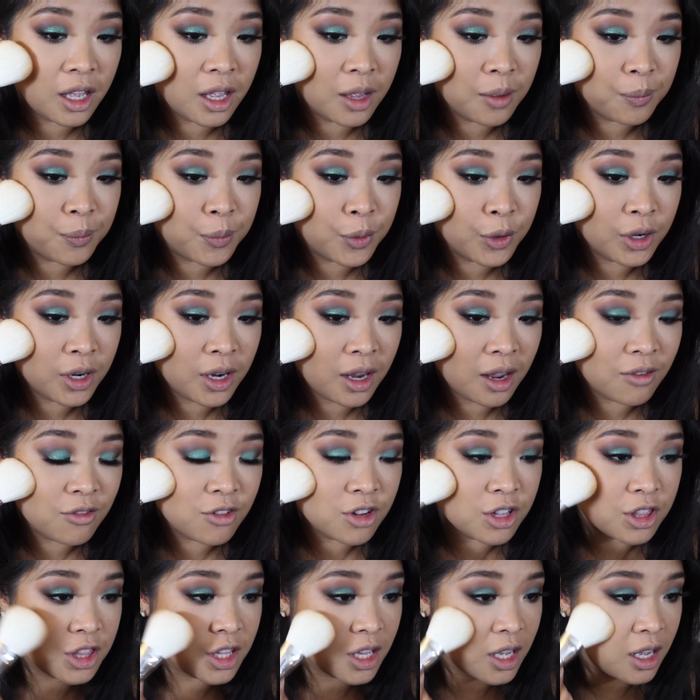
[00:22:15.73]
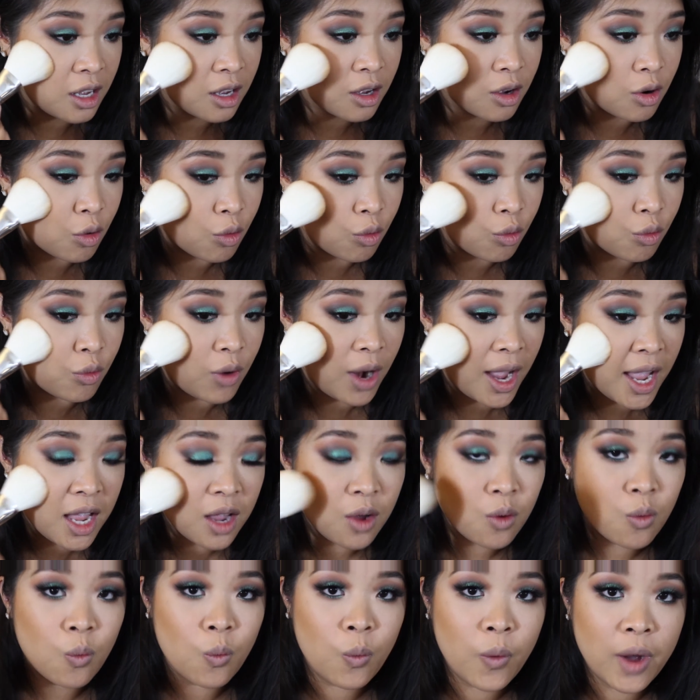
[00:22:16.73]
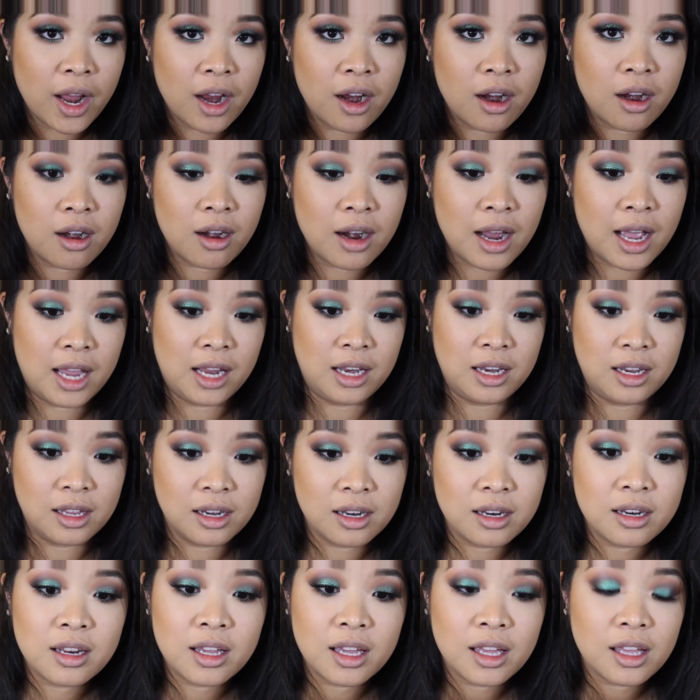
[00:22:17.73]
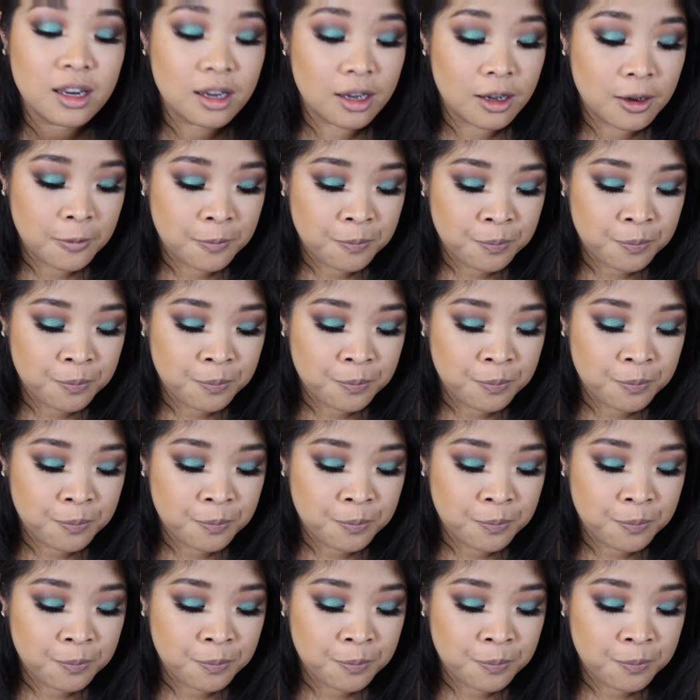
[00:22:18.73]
it put everything right where I needed it